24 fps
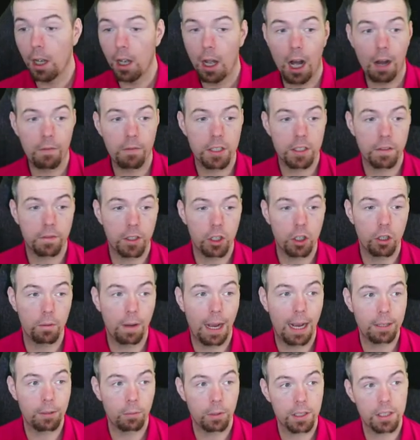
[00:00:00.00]
Obviously, if you're new
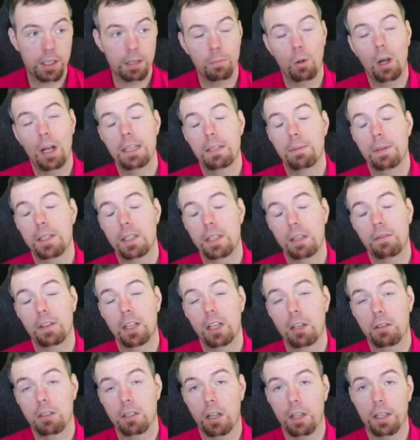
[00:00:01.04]
and you want to see more SBC
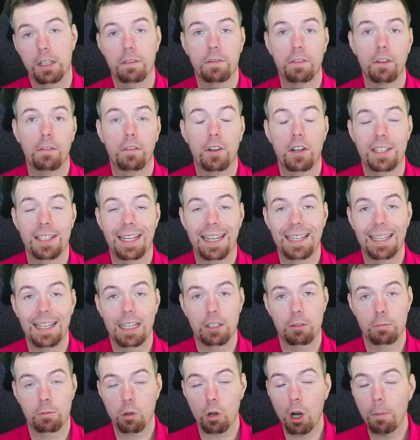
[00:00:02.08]
videos like this, feel free to hit that
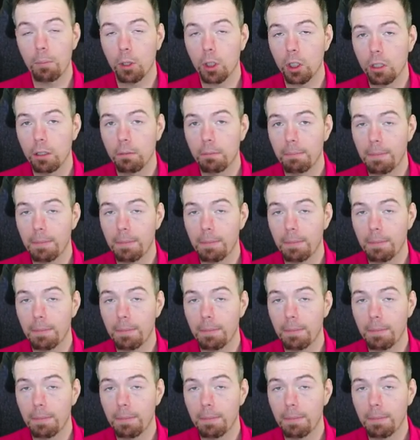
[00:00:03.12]
subscribe button.